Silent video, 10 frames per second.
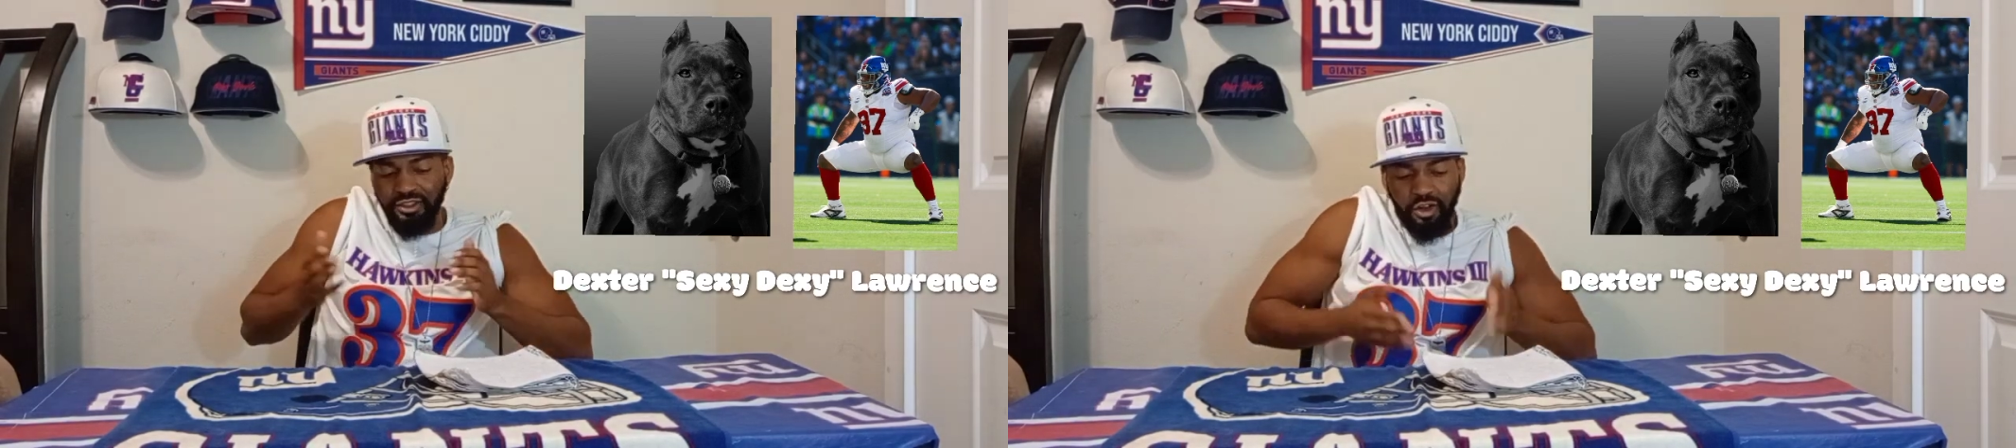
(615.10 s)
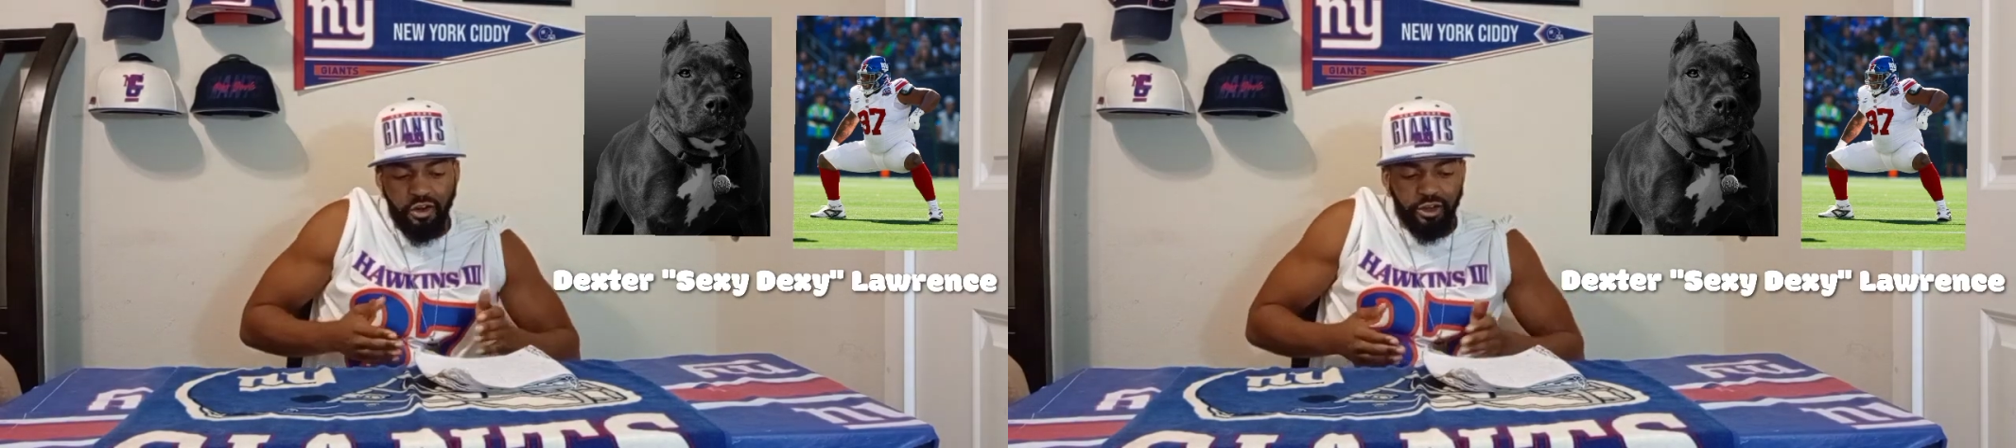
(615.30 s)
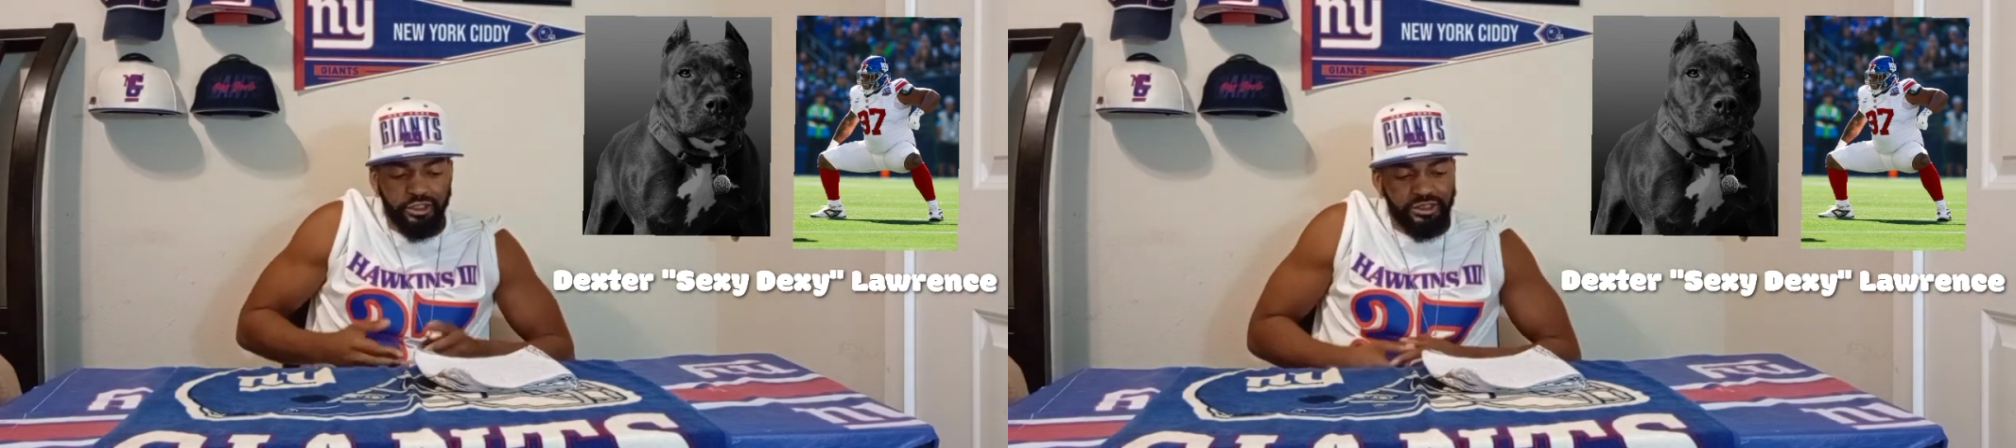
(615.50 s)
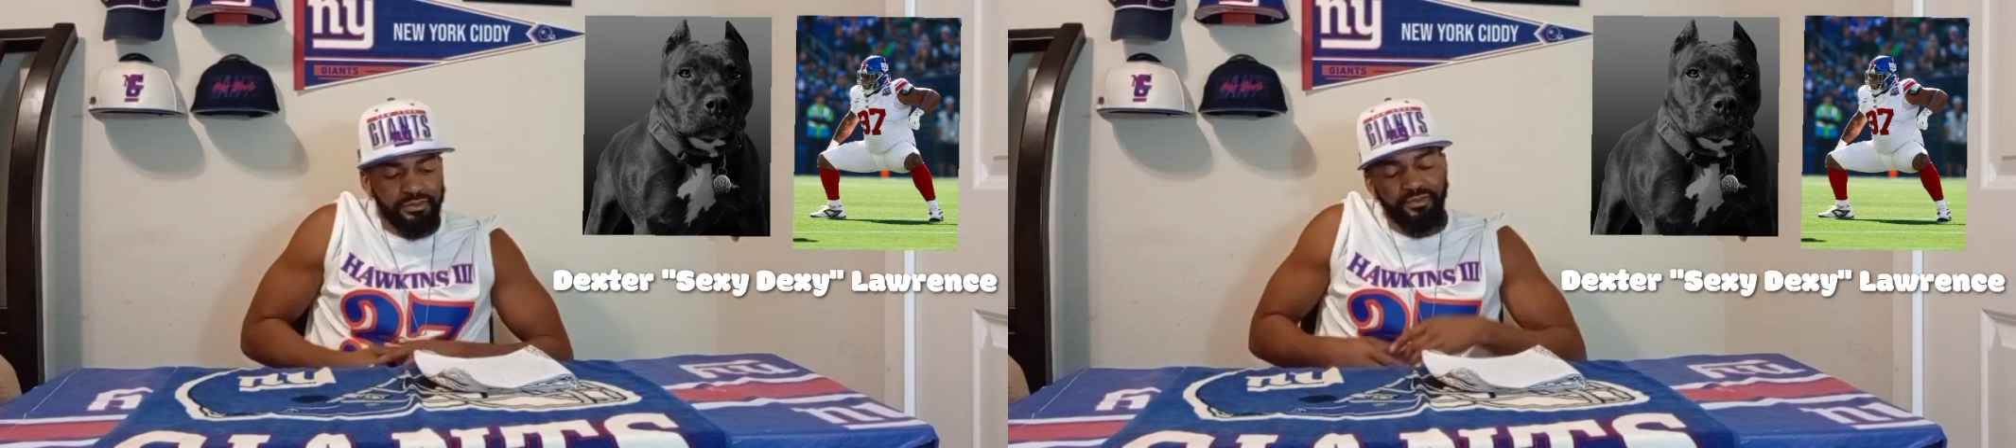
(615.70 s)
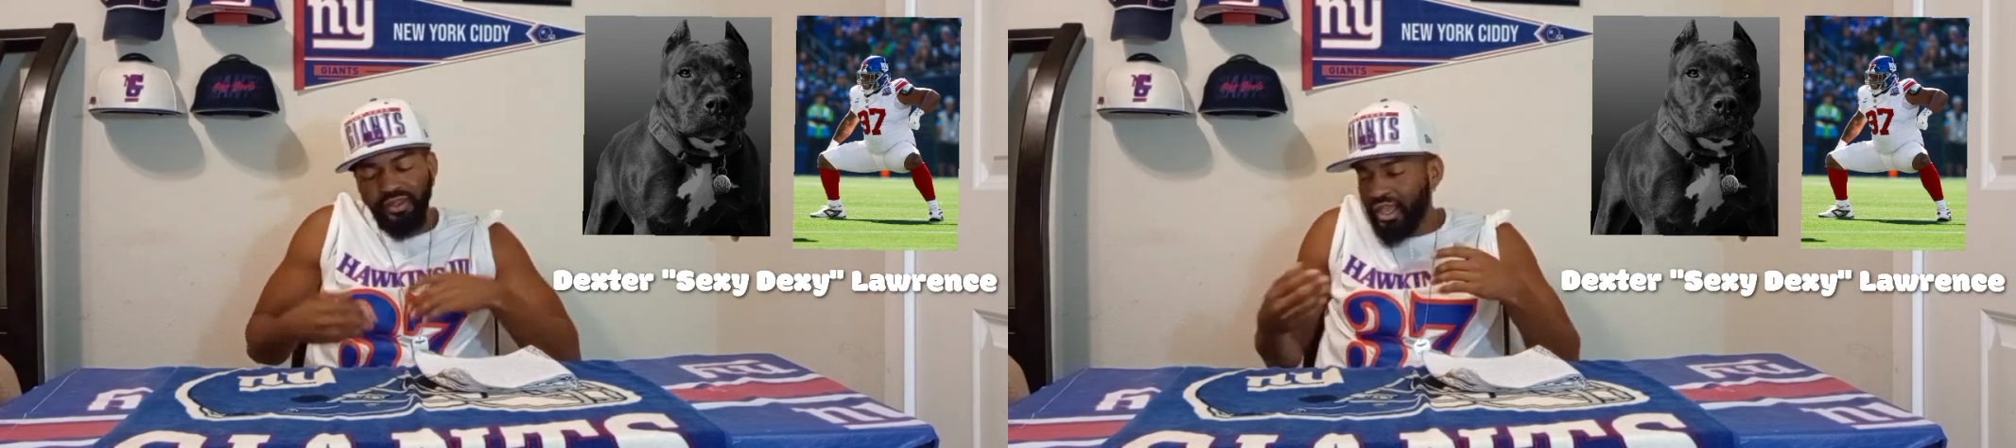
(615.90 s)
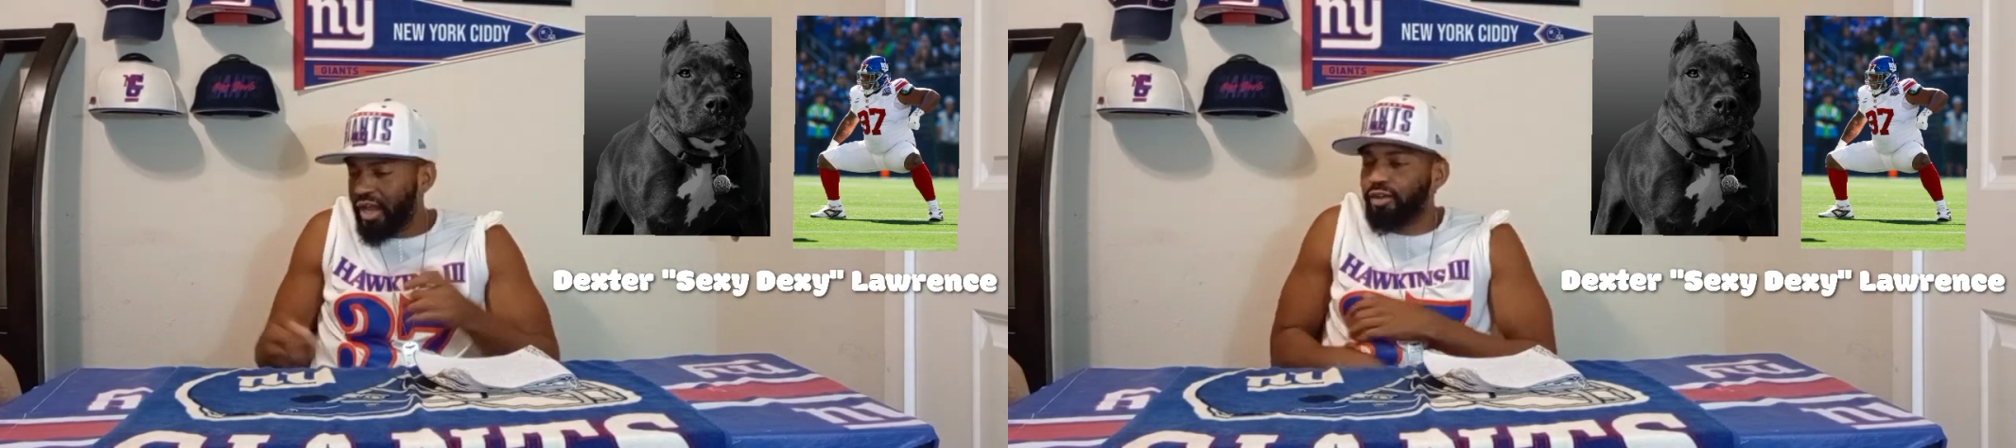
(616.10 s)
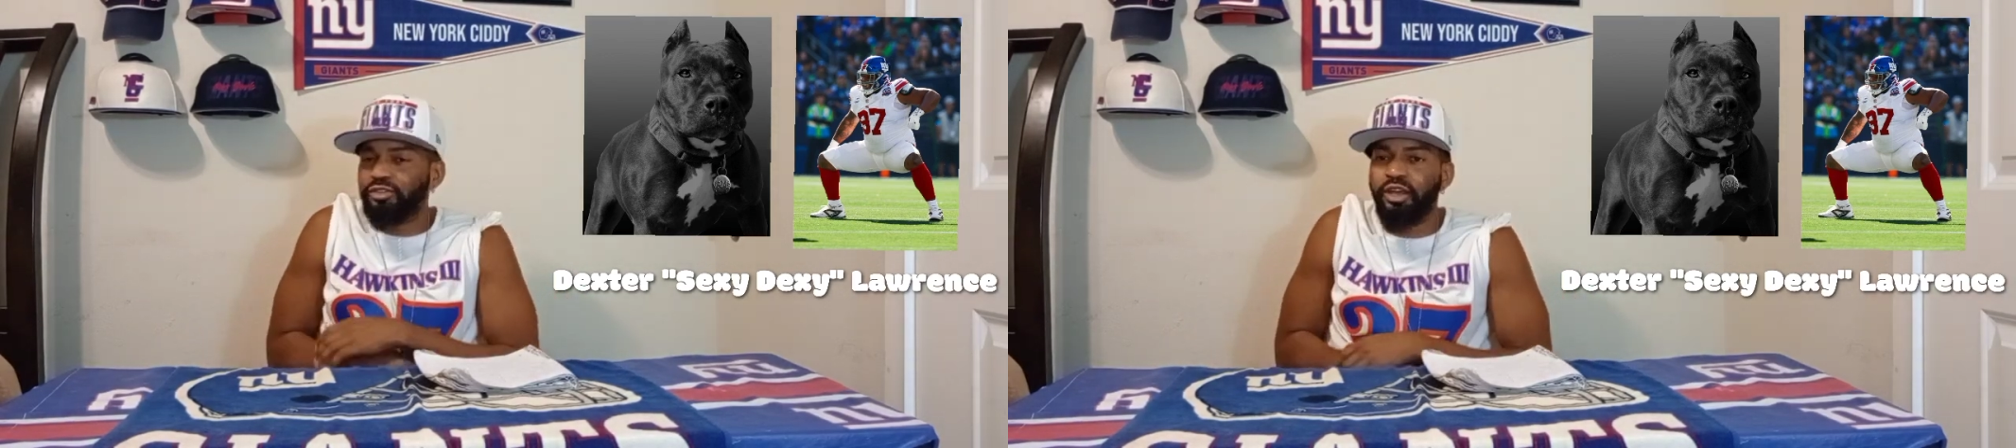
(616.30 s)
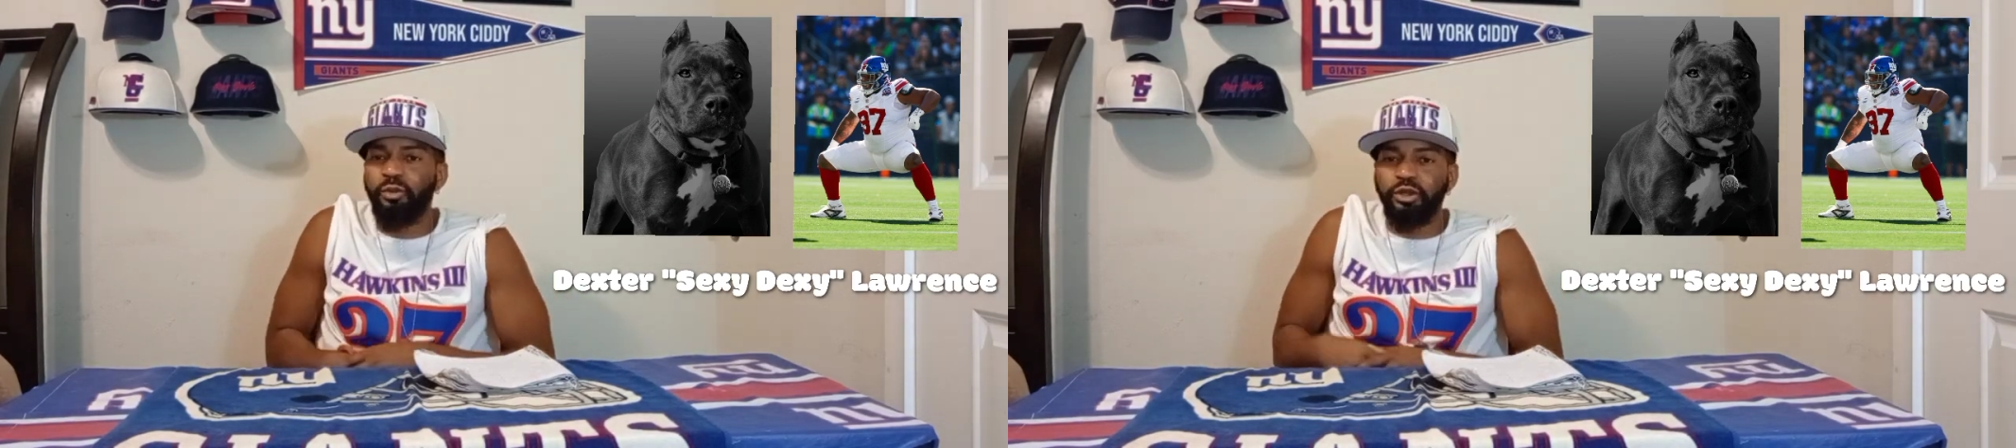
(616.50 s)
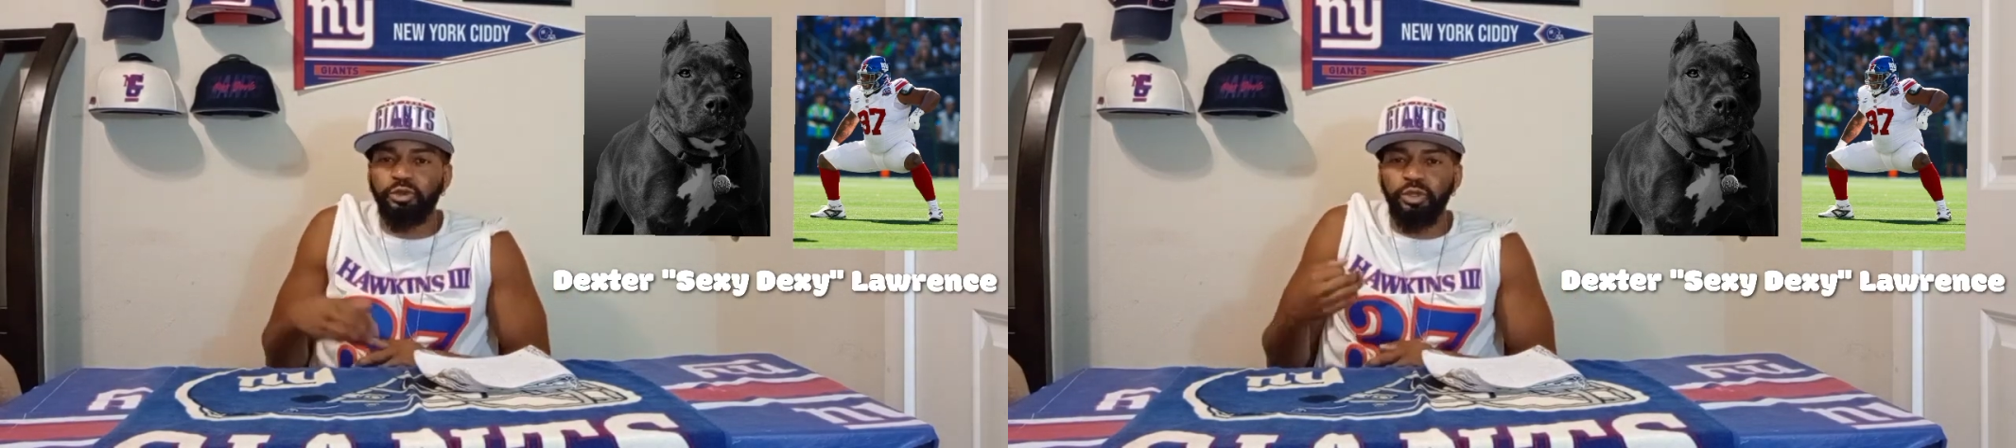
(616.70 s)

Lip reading: Lawrence out there with